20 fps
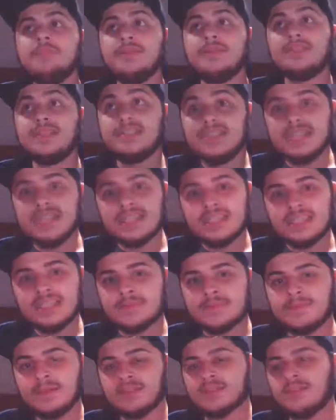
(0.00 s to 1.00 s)
but the Disney
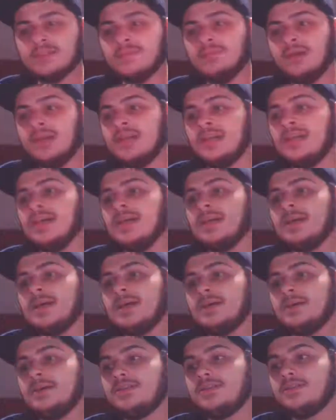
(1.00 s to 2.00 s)
special one
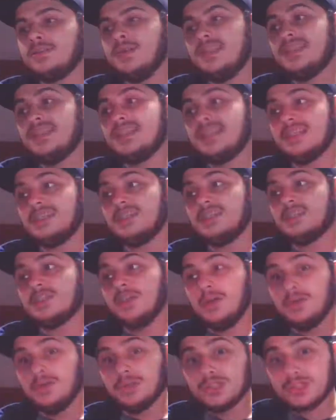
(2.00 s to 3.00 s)
squeezes it
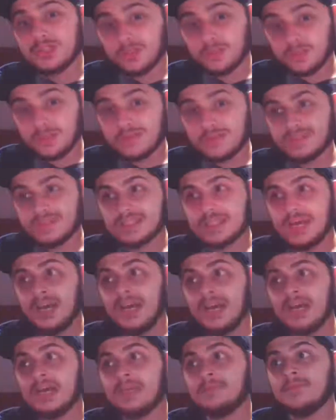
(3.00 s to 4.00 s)
so short of a
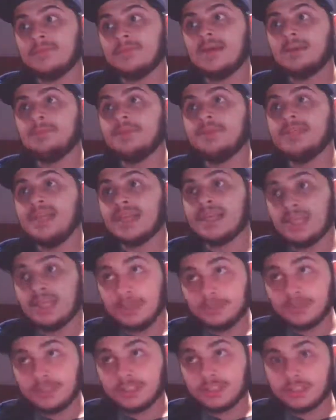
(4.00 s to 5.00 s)
time, but yet
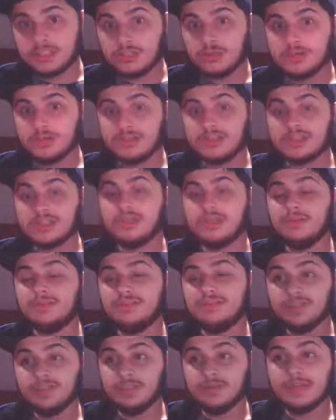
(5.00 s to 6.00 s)
kept the story so
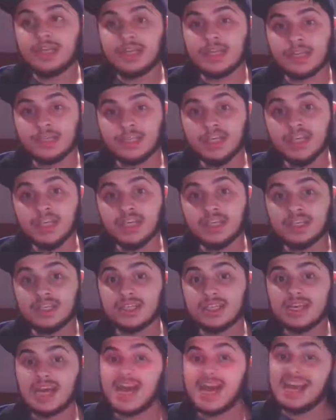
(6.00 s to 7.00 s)
fluid and good.
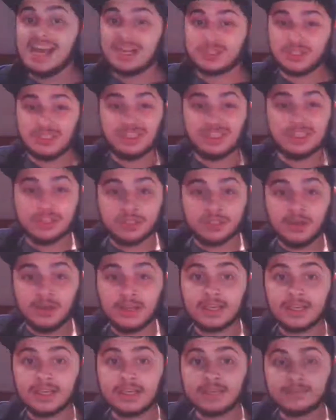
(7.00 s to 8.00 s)
I actually
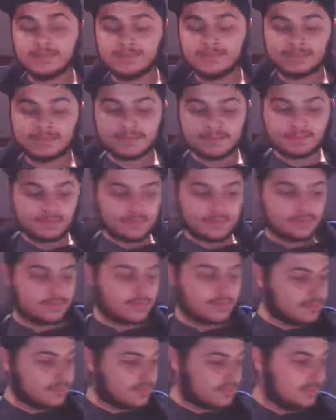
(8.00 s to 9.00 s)
enjoy it.
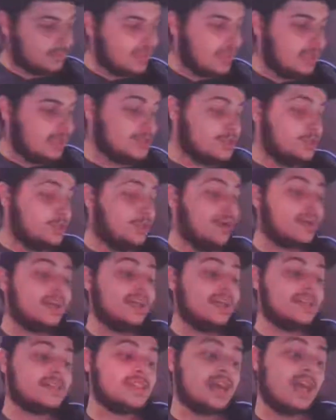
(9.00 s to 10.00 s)
So what
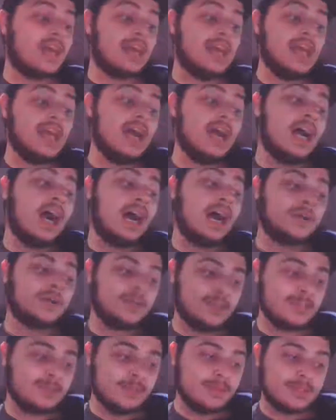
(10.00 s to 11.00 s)
can I say? A
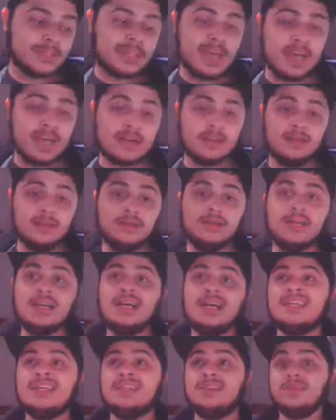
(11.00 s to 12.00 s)
Christmas Carol
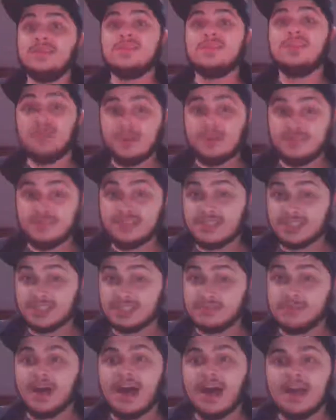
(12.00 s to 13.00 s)
deserves this
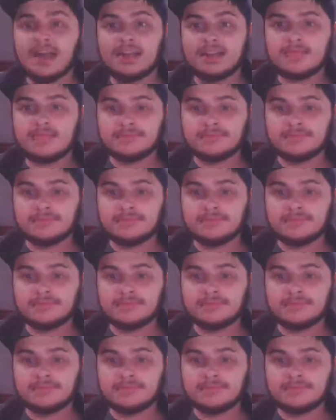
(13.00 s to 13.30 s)
spot.